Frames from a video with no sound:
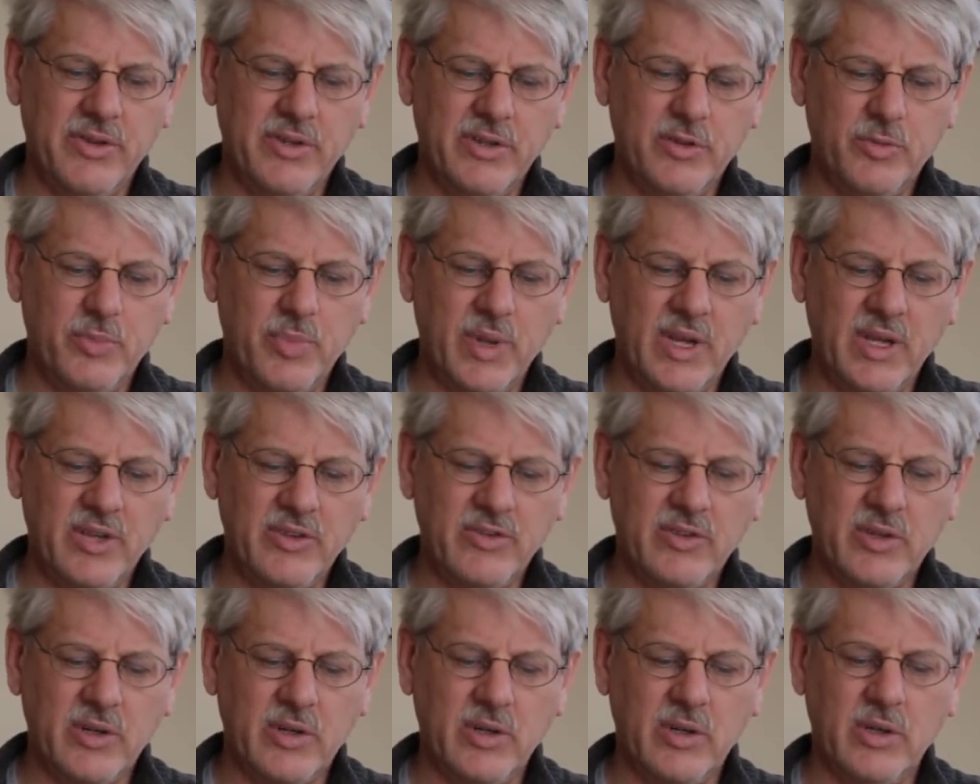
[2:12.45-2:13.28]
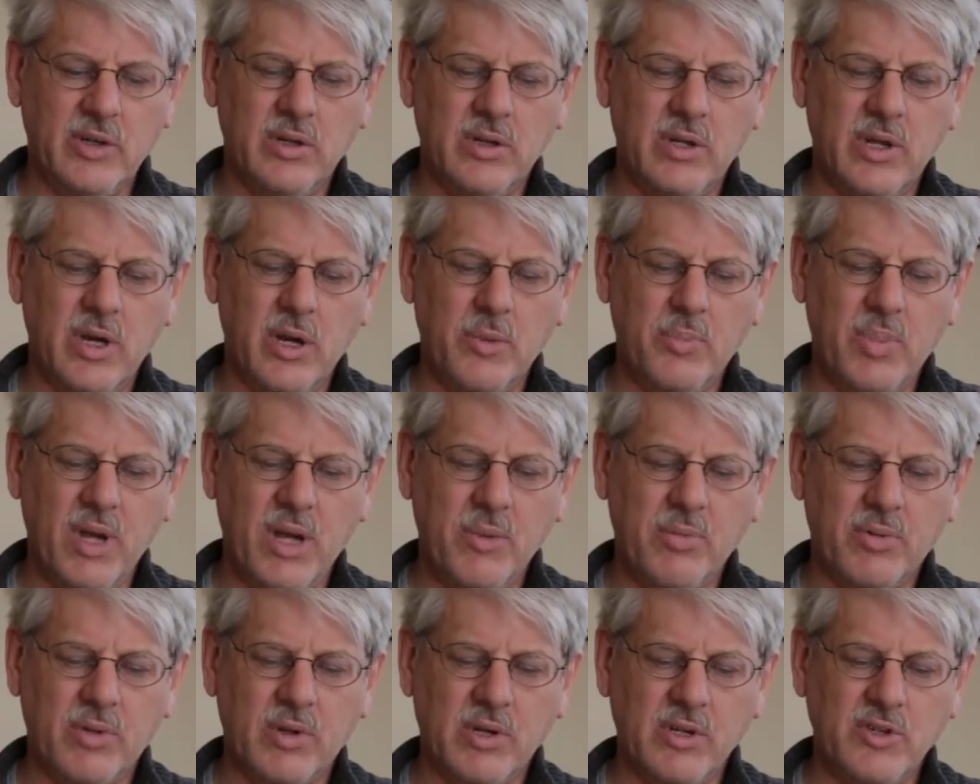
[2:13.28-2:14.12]
This based on a
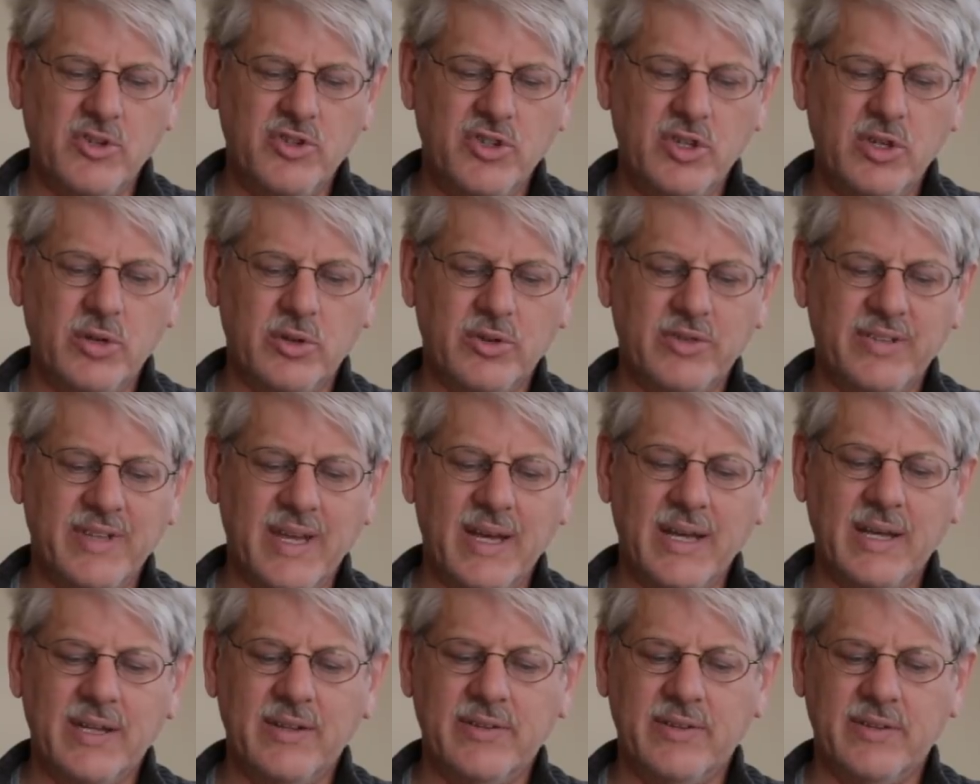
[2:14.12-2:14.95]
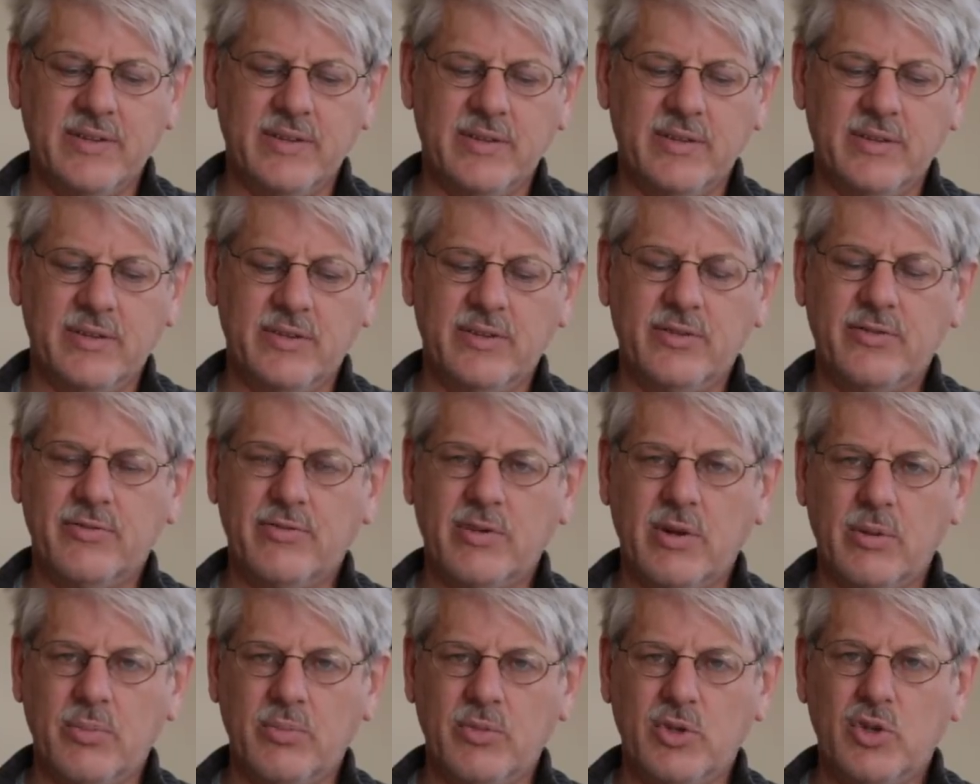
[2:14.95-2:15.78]
paper in Geosciences
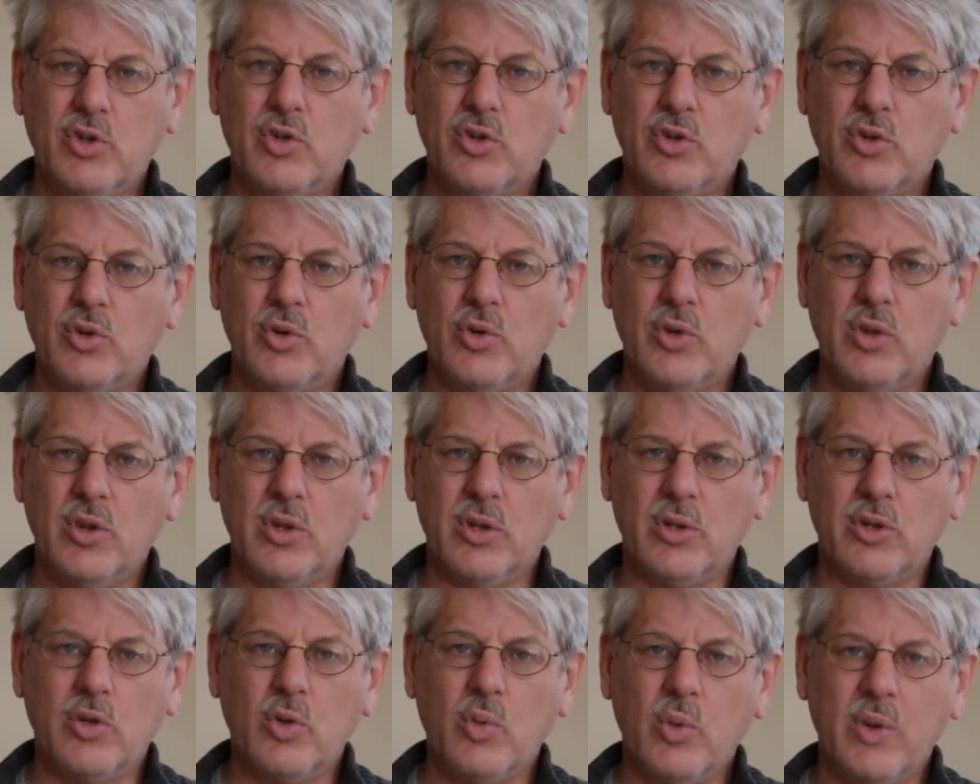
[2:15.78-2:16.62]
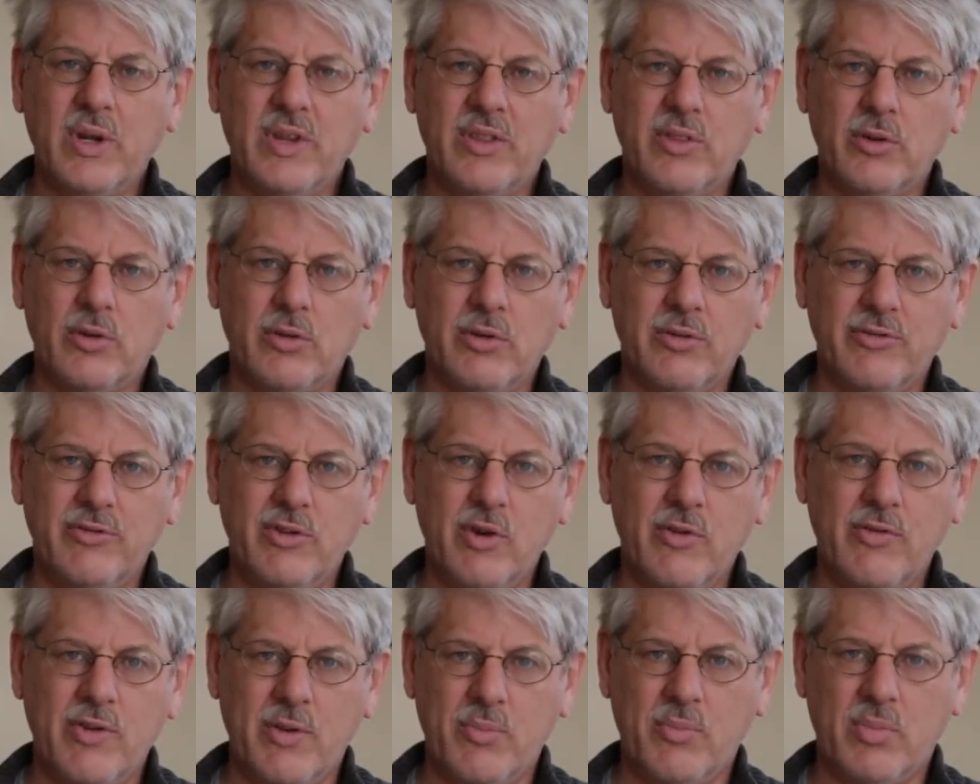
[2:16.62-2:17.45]
from the 23rd of
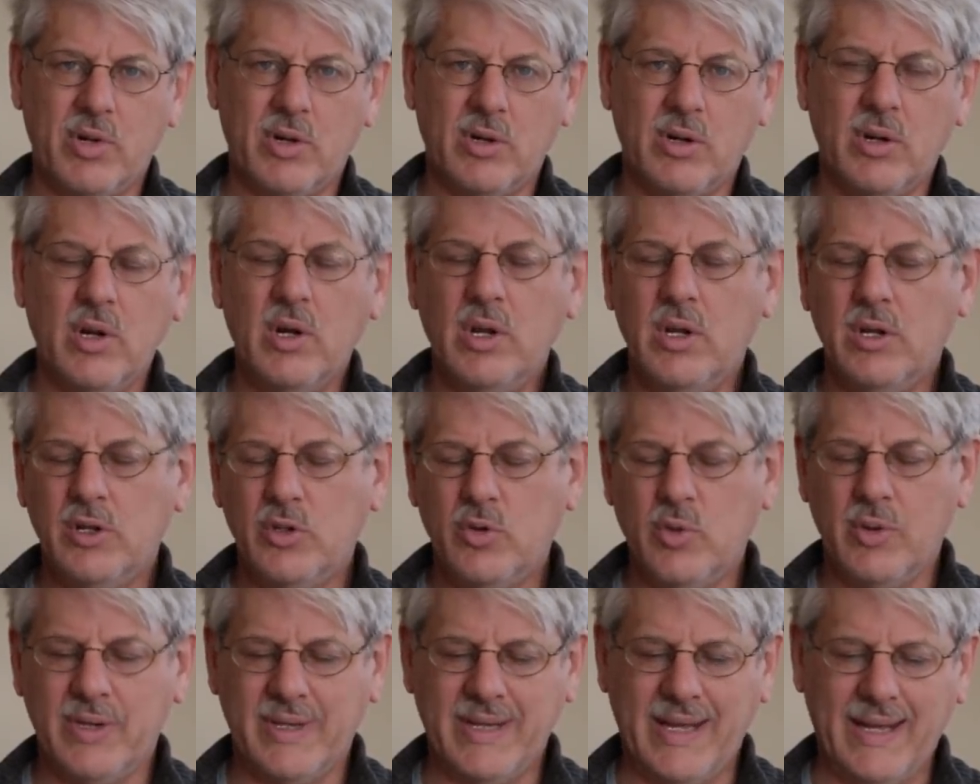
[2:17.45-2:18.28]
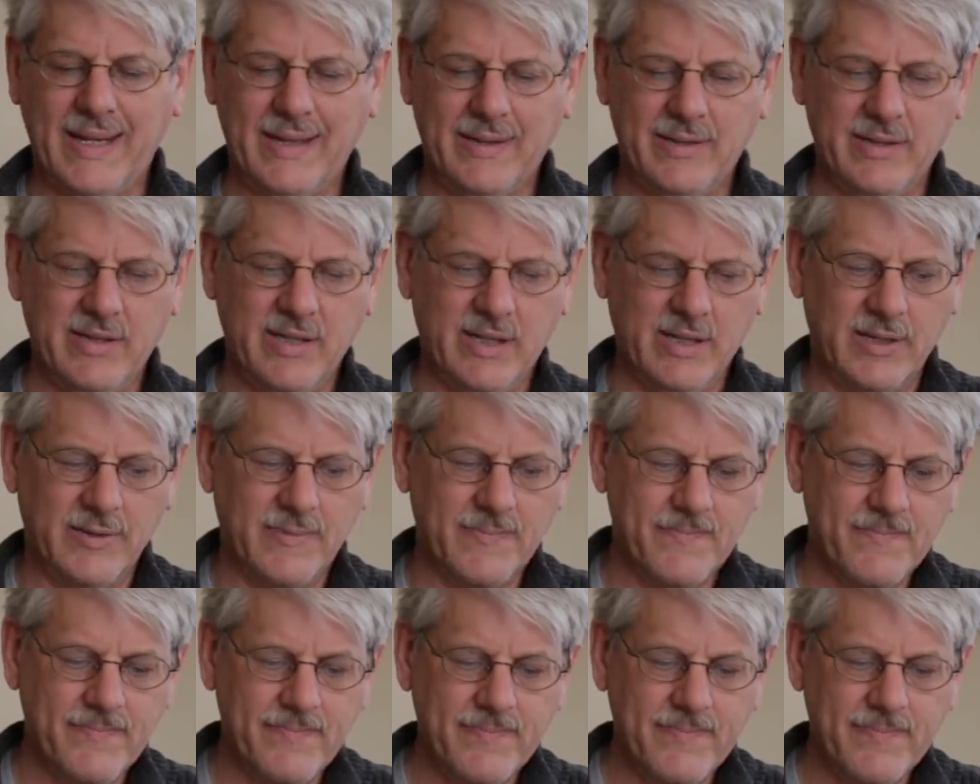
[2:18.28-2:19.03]
November 2018.